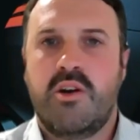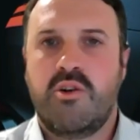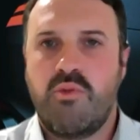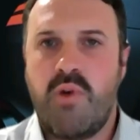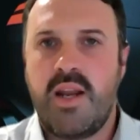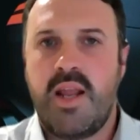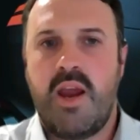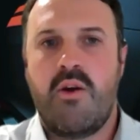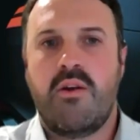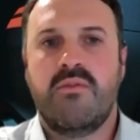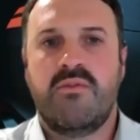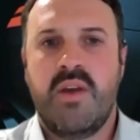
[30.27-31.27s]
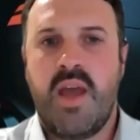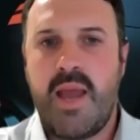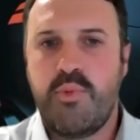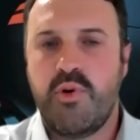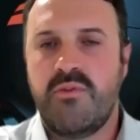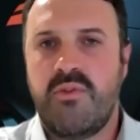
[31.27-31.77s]
great area of
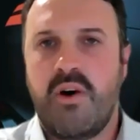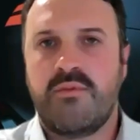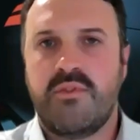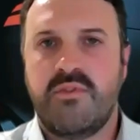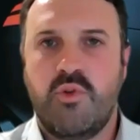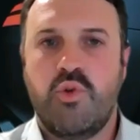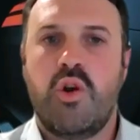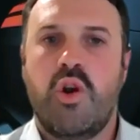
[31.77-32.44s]
8.5 to 4